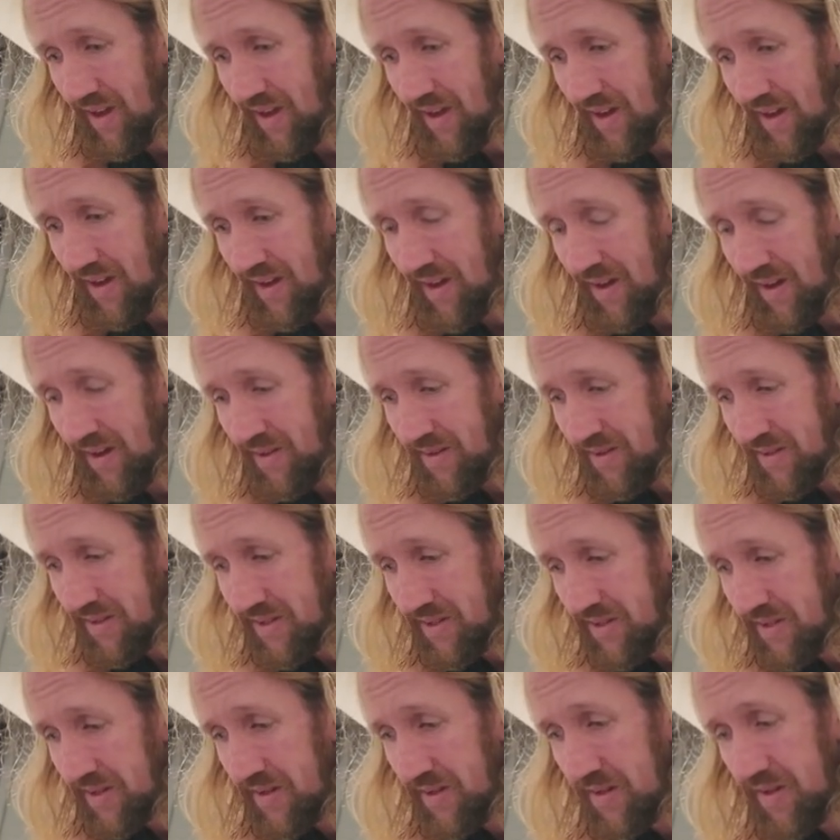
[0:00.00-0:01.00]

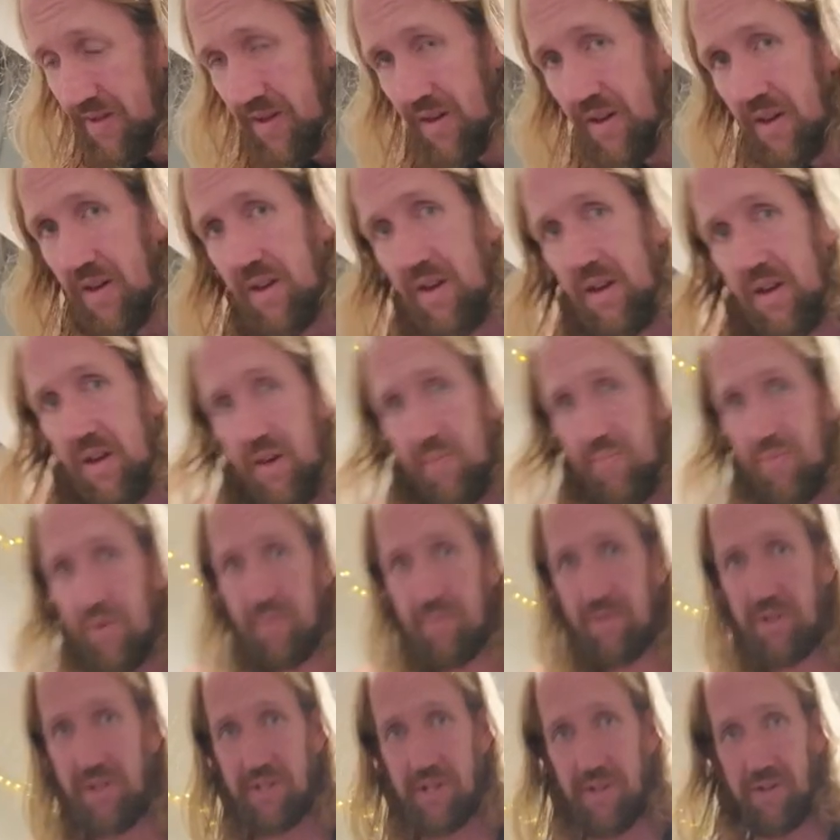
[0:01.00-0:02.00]
And I
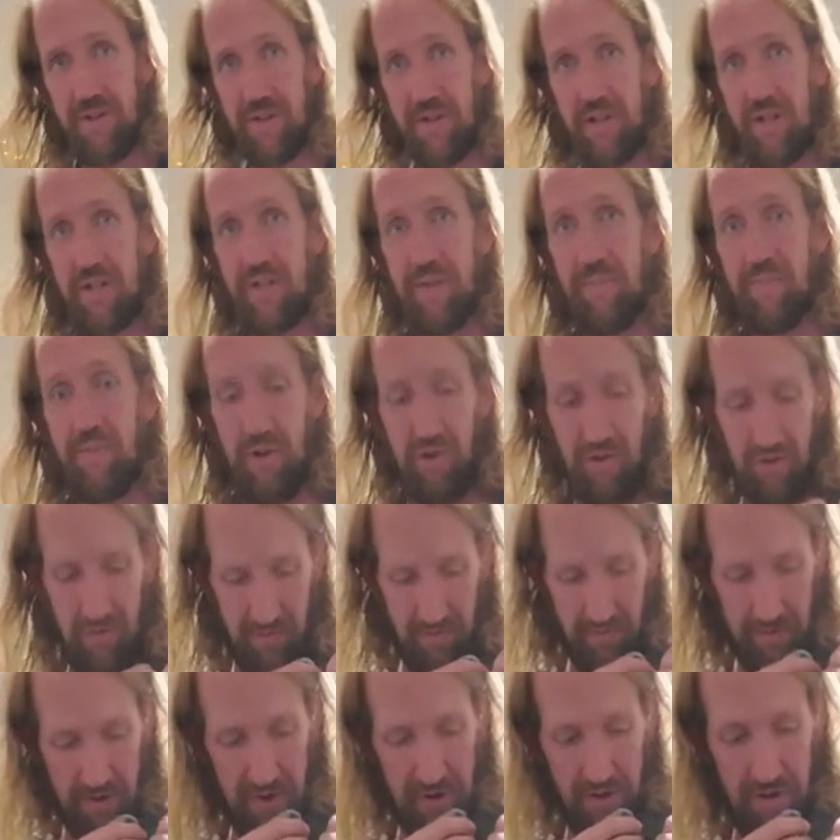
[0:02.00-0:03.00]
probably don't need the
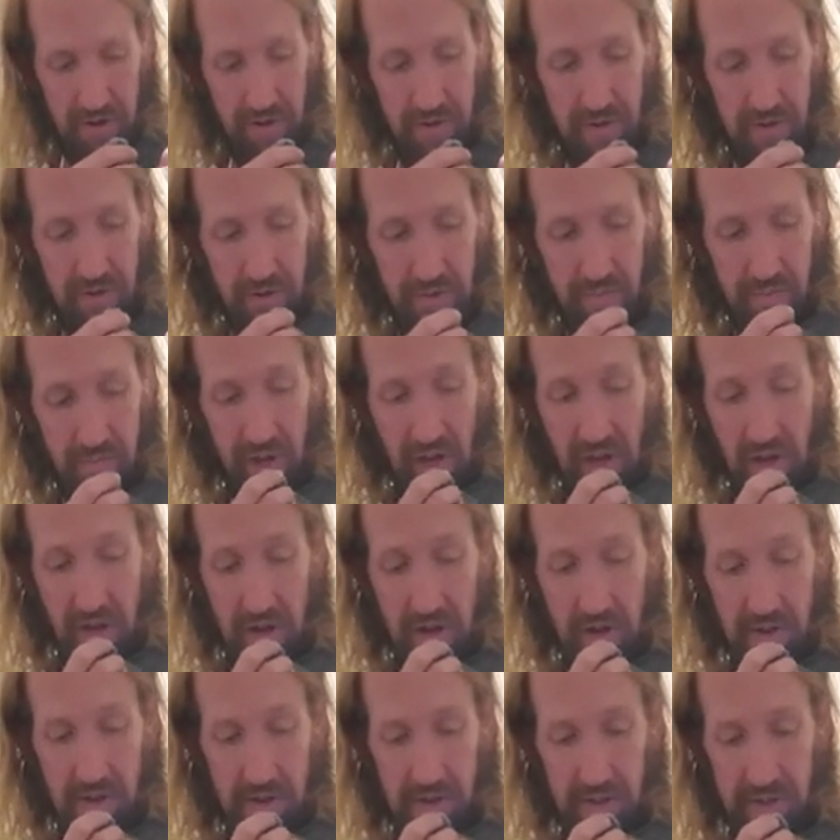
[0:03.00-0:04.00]
microphone on me,
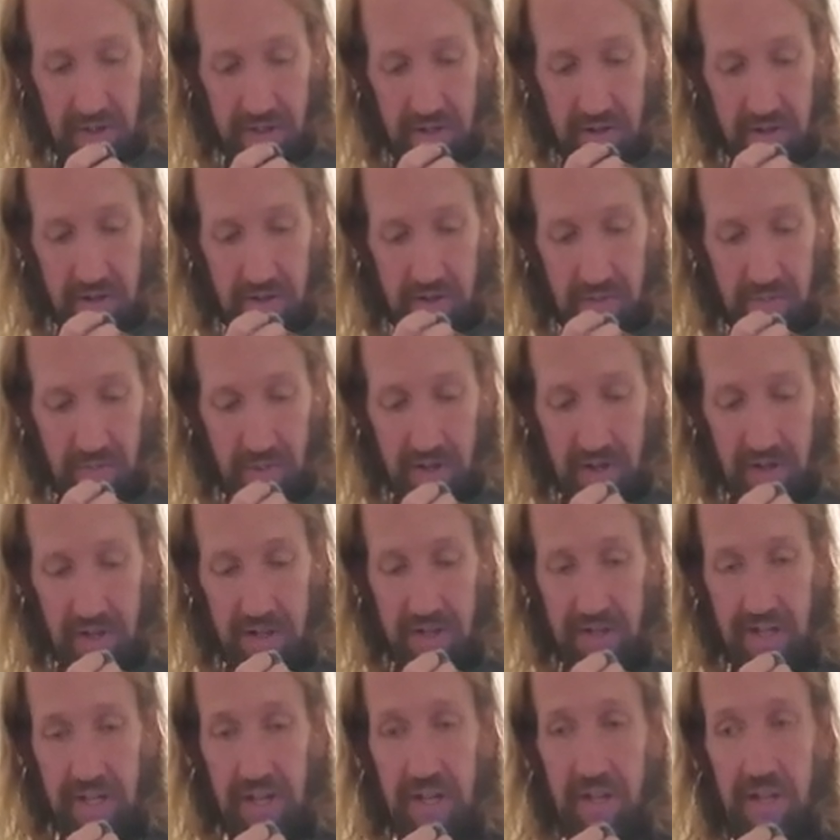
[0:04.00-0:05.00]
so I'm
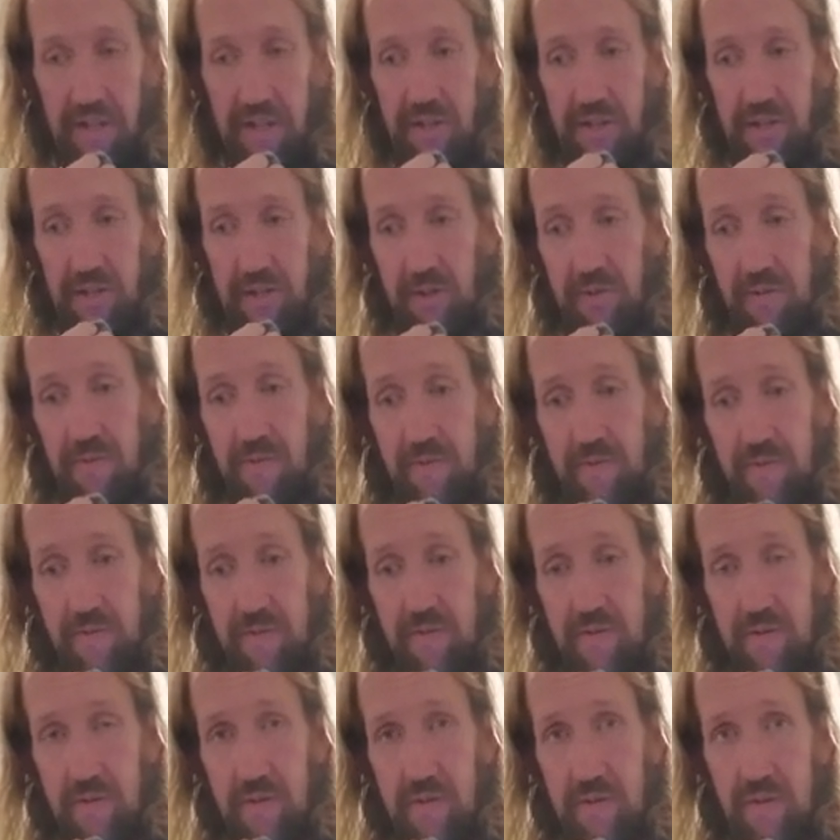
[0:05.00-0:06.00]
going to take this off.
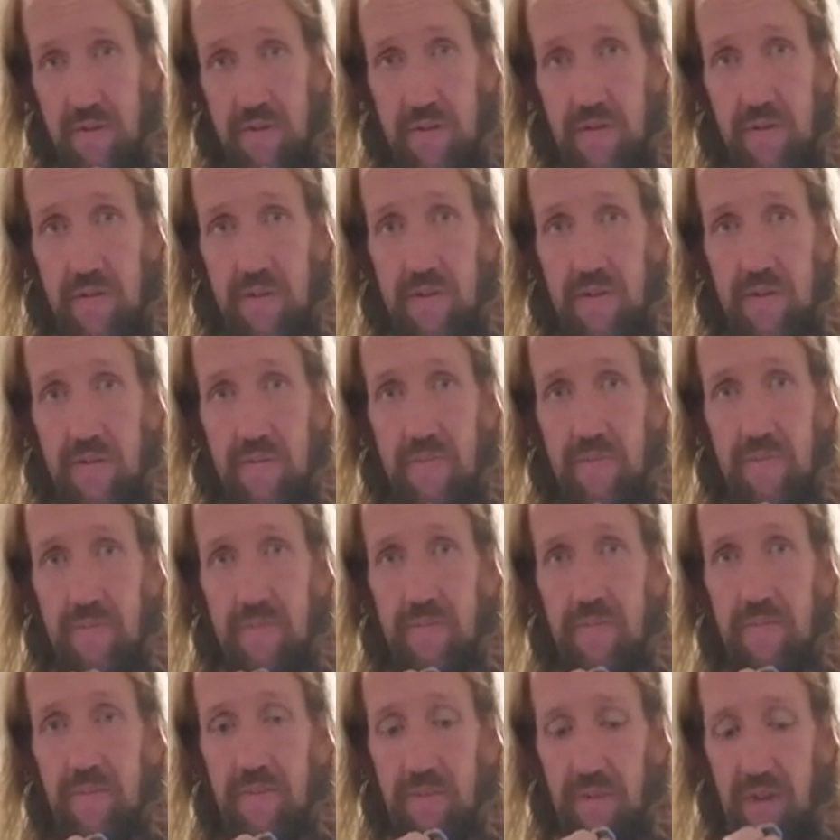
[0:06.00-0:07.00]

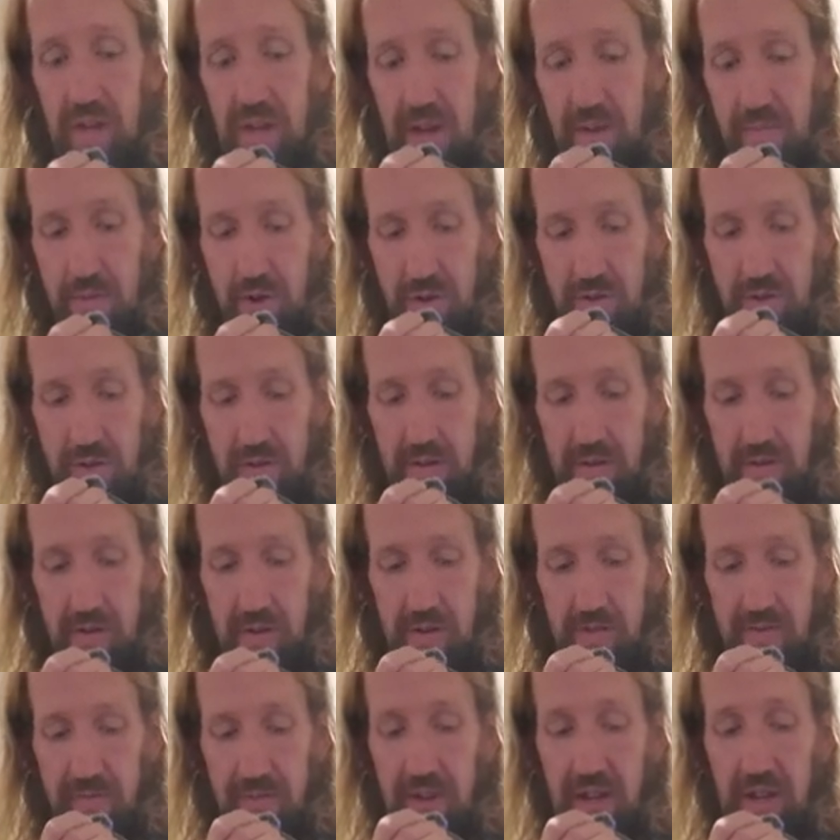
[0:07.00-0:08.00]
Come on,
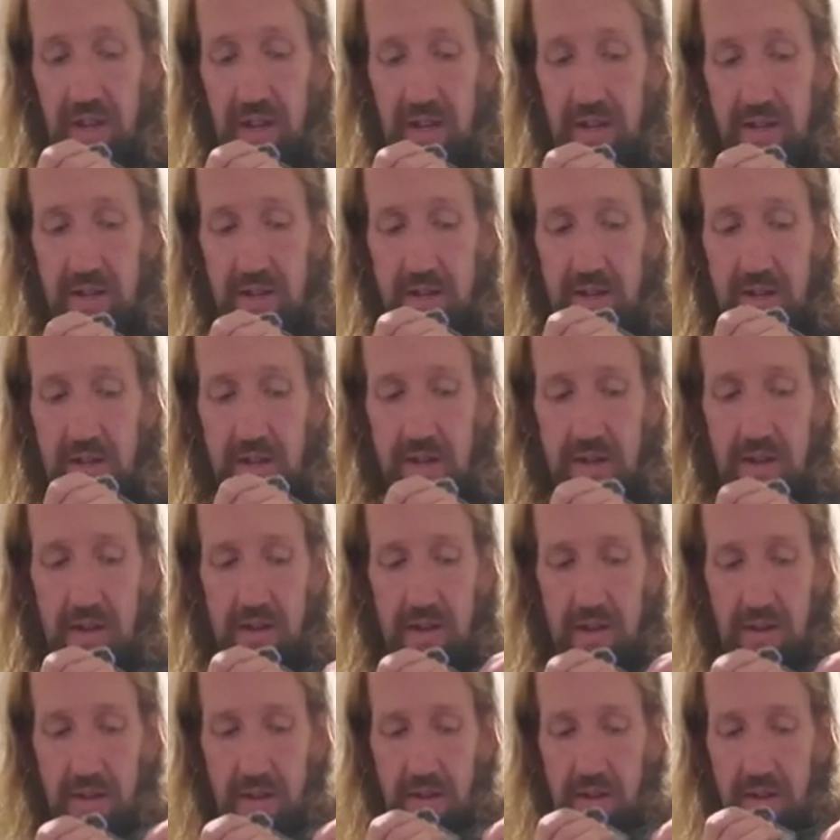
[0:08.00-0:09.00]
off you get.
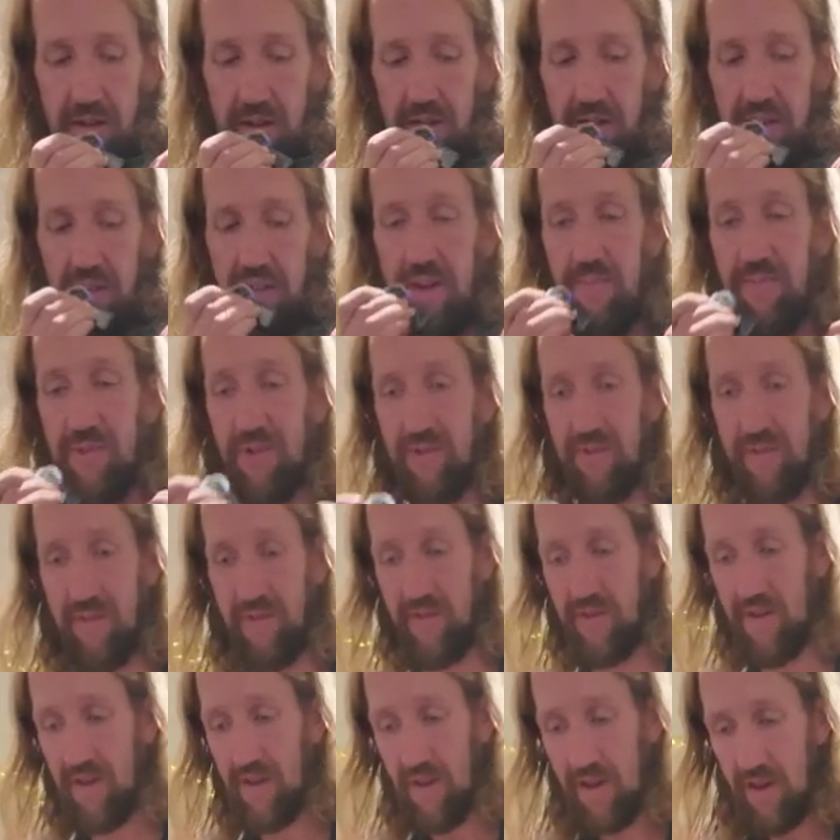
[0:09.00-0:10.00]
Come on.
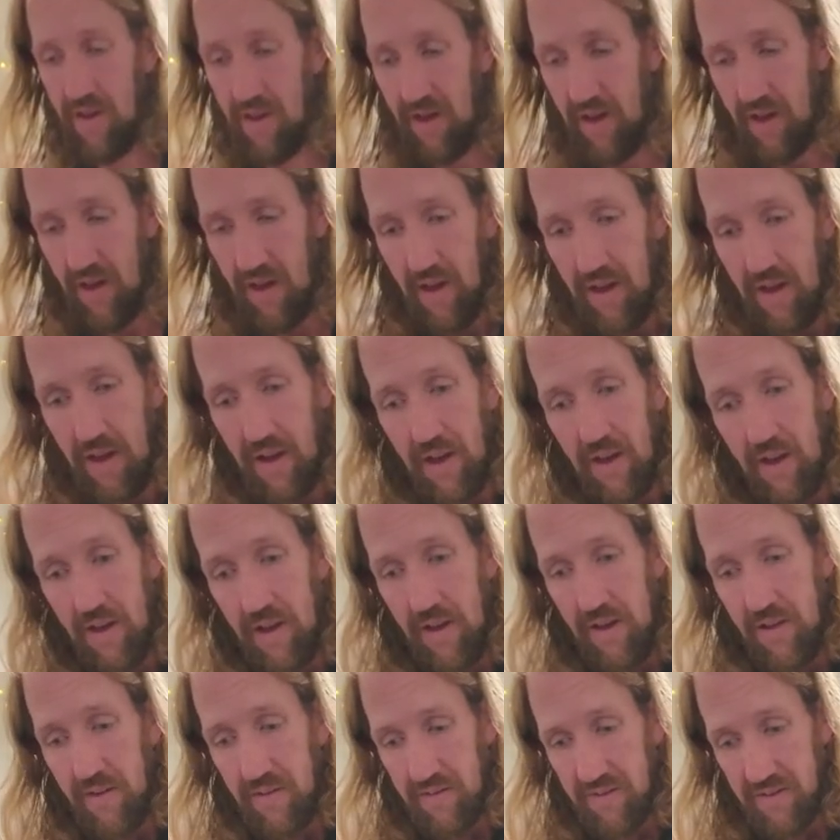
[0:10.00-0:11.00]

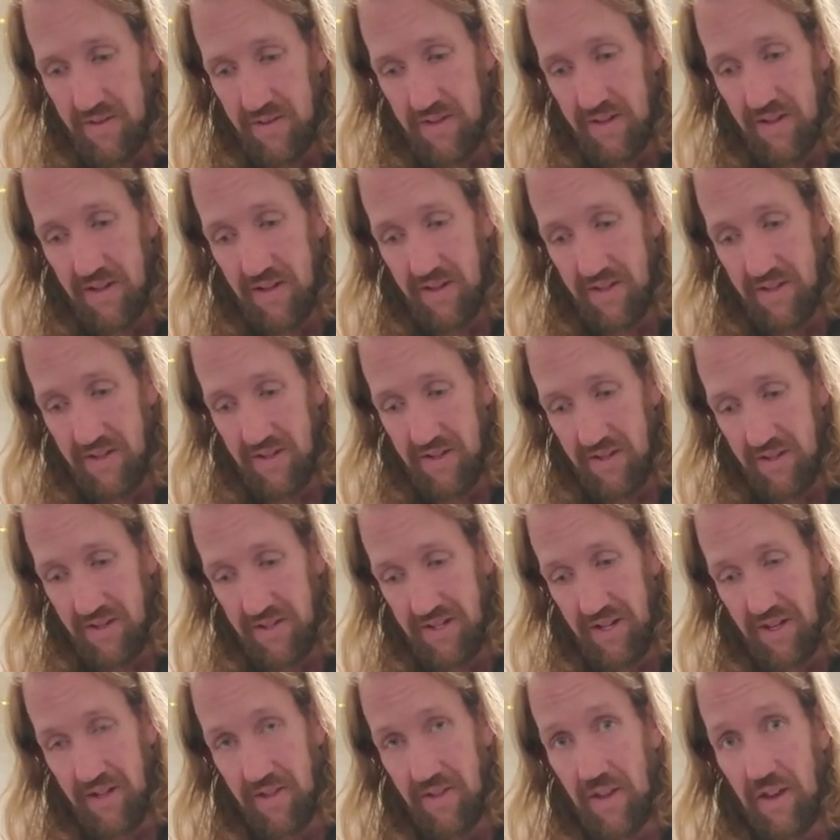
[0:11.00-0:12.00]
Just going to sit
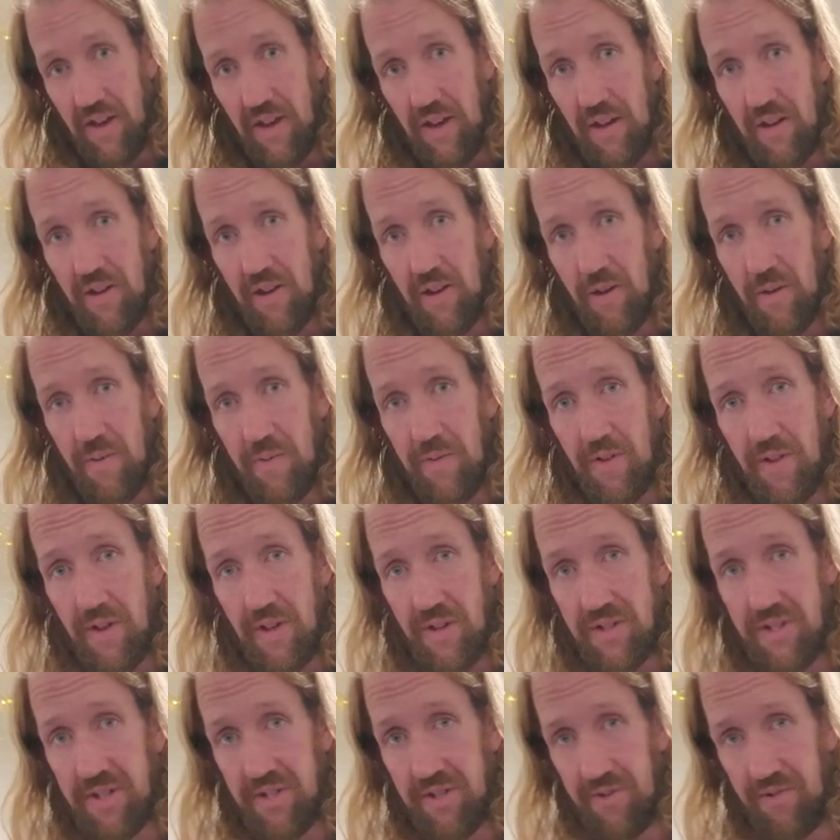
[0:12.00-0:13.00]
it down there.
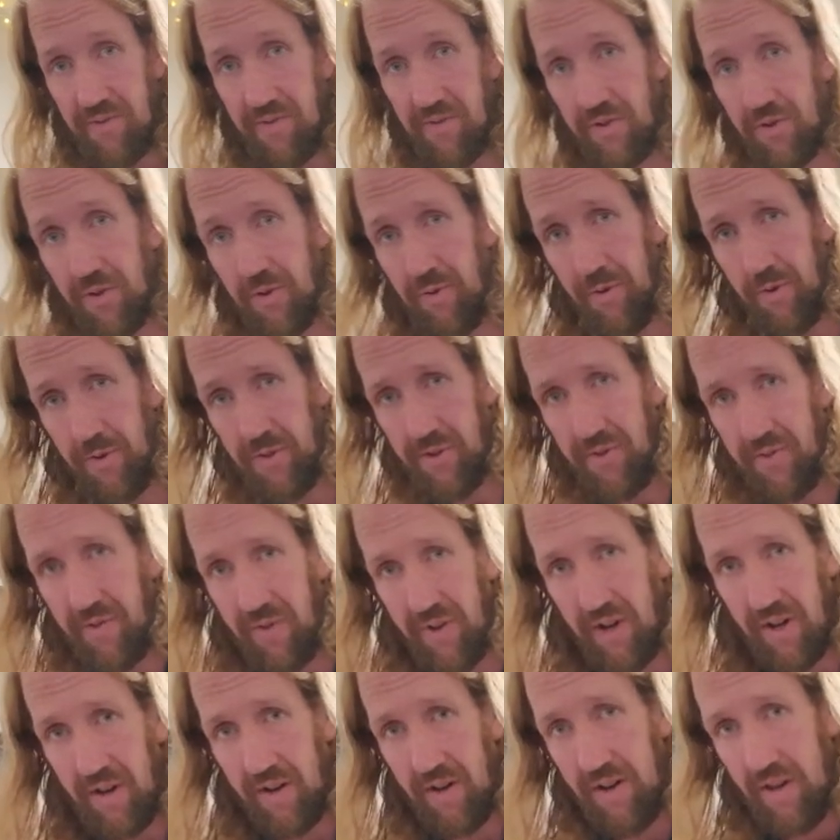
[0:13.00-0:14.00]
Hopefully it still records
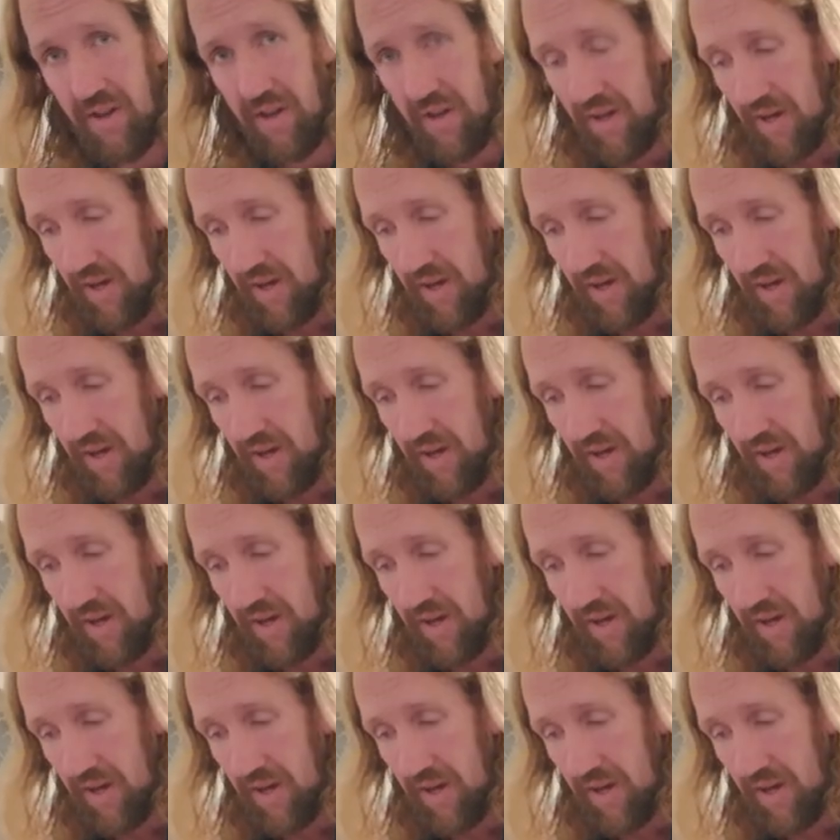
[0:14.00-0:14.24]
all right.